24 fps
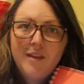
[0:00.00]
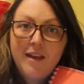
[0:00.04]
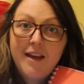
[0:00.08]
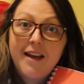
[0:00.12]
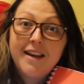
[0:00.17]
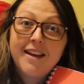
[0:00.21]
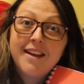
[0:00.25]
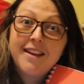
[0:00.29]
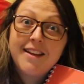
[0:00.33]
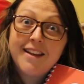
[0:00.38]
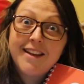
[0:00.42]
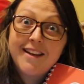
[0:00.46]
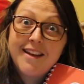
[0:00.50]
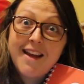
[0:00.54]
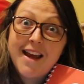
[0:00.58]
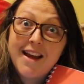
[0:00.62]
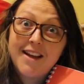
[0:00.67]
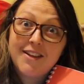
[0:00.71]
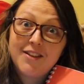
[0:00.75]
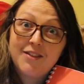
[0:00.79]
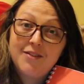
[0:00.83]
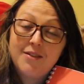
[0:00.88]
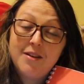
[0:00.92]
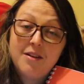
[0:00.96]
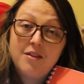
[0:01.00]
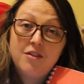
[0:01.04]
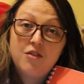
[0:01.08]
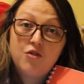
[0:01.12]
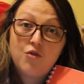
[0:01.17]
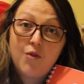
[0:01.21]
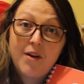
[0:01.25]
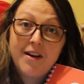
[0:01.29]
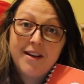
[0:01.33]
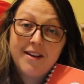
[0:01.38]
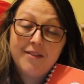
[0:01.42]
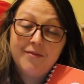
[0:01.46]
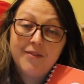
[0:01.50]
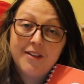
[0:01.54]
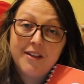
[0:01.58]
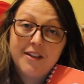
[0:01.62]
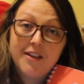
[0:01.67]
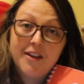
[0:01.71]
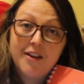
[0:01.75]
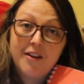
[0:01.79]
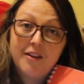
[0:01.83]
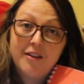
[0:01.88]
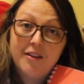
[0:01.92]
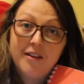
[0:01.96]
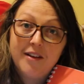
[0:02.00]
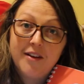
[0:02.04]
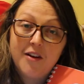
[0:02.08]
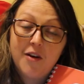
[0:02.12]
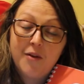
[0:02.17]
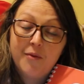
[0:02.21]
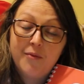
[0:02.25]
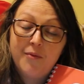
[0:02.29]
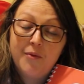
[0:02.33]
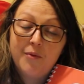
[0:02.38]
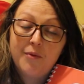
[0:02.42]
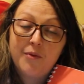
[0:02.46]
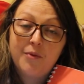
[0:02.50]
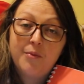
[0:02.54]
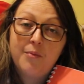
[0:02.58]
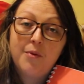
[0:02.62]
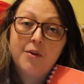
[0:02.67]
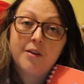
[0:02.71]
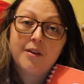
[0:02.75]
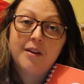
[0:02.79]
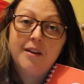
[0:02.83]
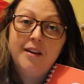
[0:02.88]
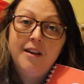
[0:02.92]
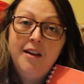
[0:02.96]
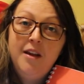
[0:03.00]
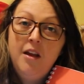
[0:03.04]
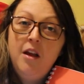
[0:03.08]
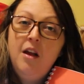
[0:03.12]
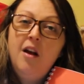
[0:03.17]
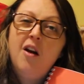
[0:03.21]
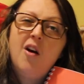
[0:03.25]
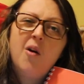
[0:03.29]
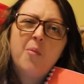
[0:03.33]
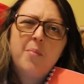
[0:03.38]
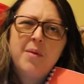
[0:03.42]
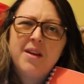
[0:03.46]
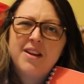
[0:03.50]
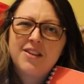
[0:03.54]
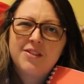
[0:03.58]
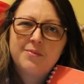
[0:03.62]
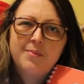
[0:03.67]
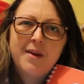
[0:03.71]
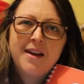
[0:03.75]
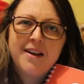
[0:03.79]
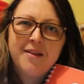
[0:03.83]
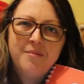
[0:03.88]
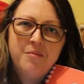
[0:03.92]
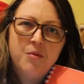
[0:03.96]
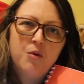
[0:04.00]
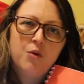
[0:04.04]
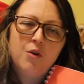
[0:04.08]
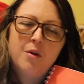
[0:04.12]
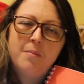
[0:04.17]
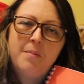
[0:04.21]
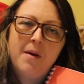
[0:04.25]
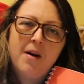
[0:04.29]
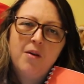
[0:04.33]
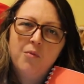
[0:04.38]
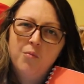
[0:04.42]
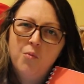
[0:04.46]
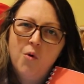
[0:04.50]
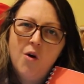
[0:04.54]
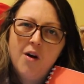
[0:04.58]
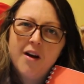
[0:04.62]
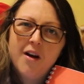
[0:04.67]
And in the next training video, in our fourth one, I'll be explaining more about